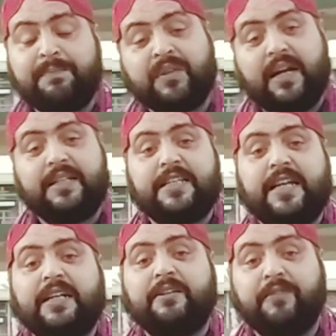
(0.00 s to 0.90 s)
and the
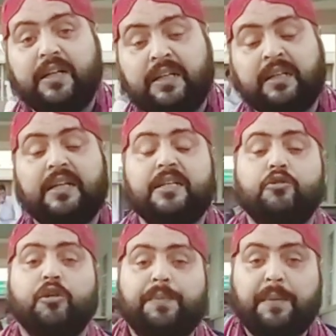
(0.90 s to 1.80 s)
second one is
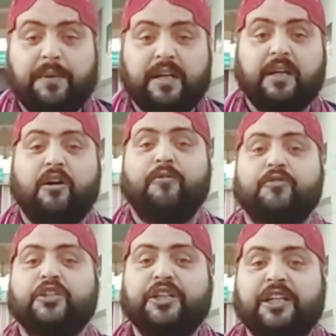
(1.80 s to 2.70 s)
your paper
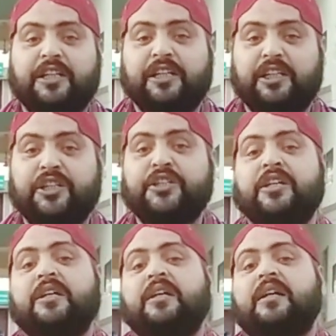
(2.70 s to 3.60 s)
of general English
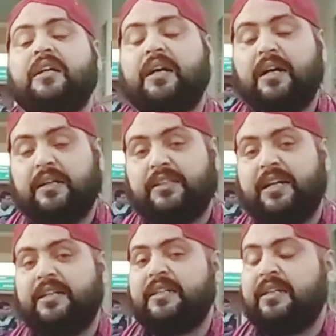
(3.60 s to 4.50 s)

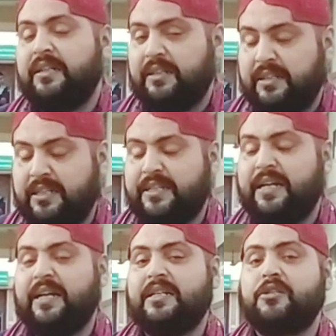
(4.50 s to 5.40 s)
that
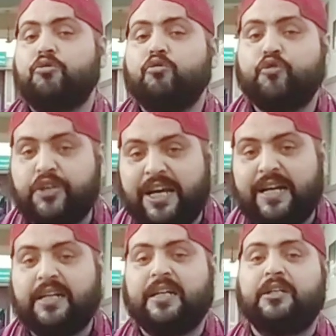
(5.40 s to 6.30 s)
stands to
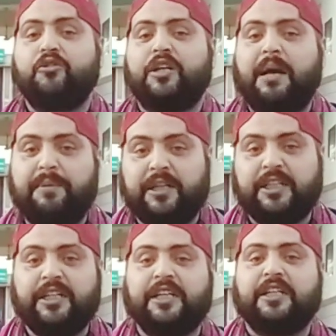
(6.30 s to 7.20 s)
check your
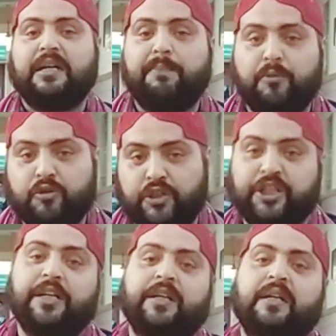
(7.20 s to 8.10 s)
ability in
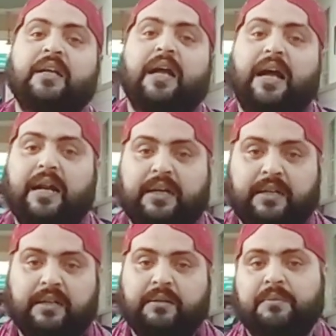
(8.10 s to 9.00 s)
composition
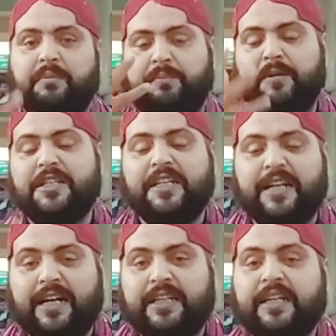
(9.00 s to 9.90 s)
and precis
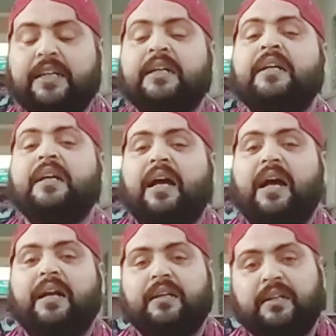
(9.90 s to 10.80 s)
writing
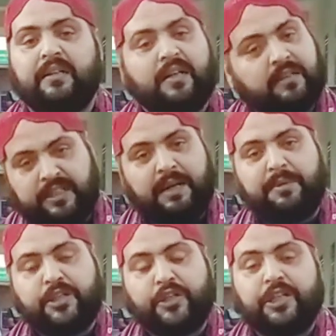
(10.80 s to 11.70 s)
and
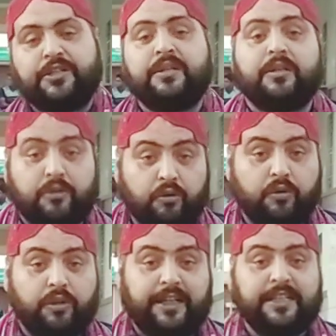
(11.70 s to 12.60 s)
grammar skills.
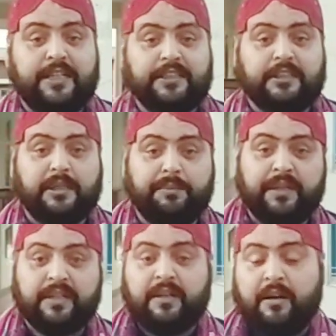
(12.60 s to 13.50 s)
So ladies and
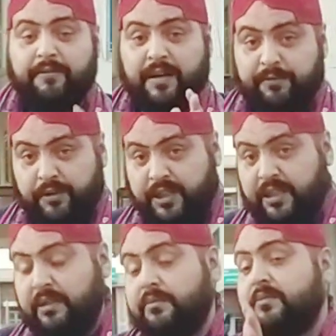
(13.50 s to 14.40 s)
gentlemen, when
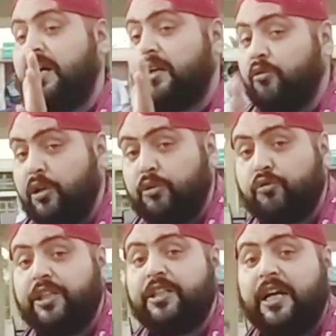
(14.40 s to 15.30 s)
we are going to
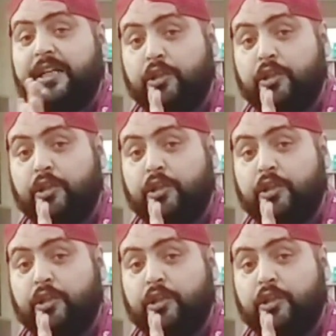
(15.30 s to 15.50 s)
read any